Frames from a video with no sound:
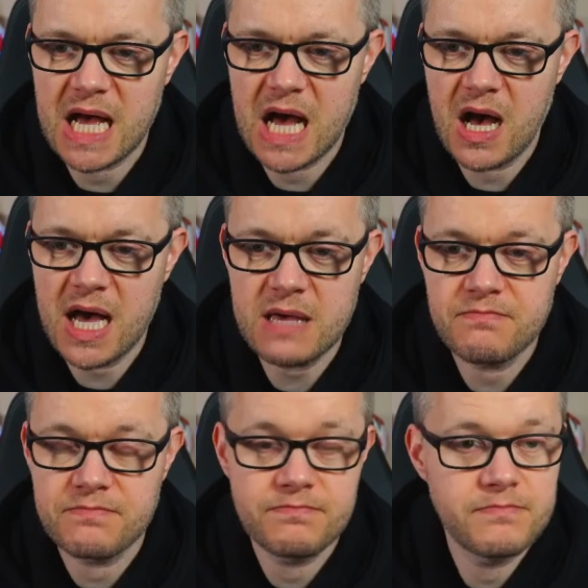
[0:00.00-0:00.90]
I,
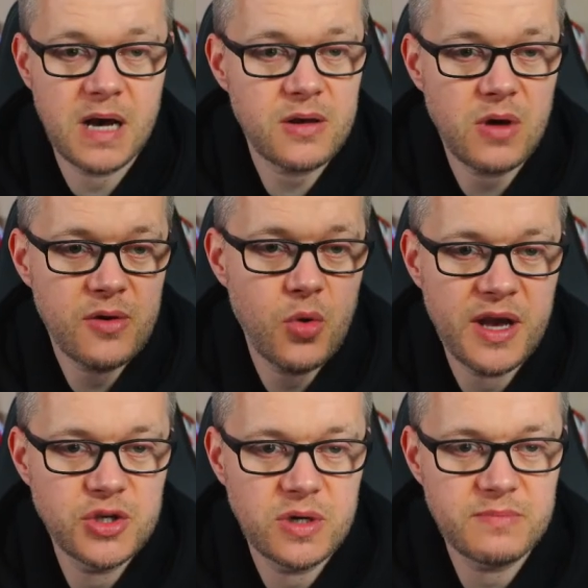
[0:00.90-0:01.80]
I, I quite
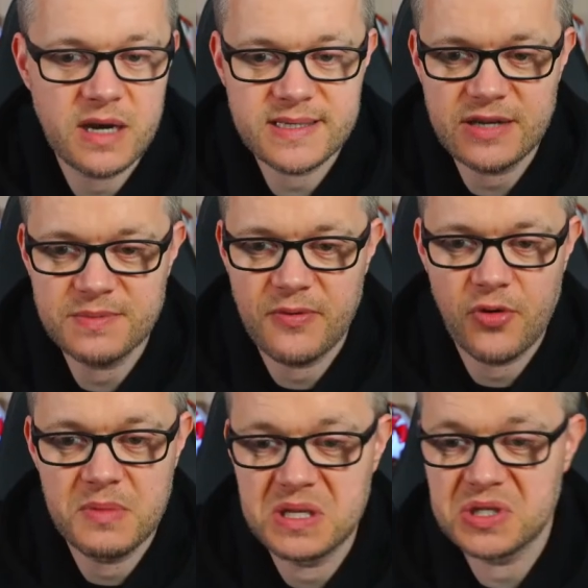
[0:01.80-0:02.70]
enjoyed Martial's
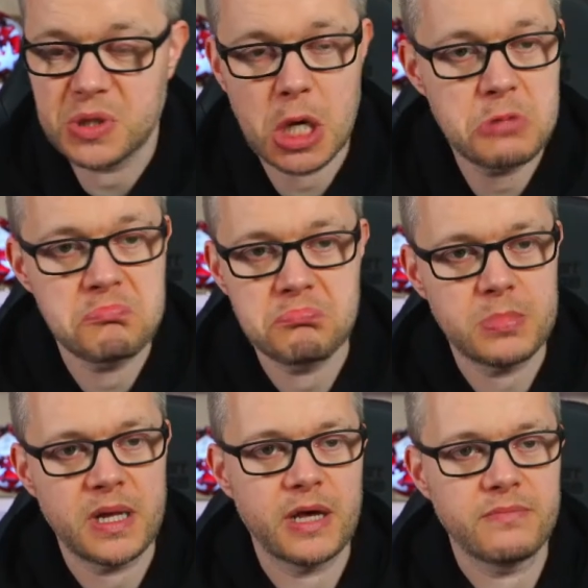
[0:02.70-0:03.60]
performance. So,
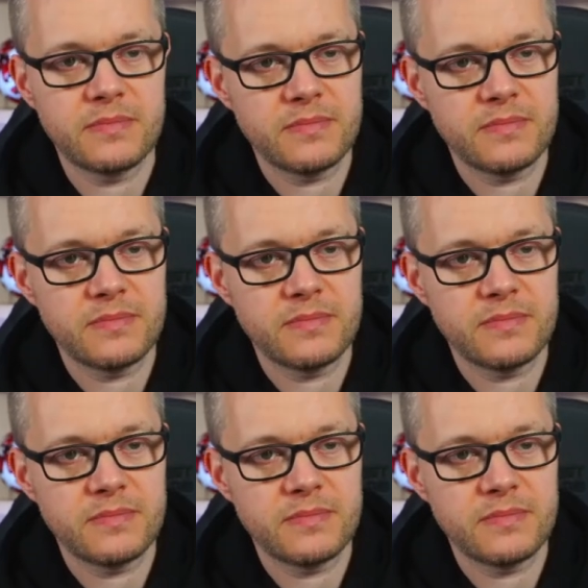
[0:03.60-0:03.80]
you know,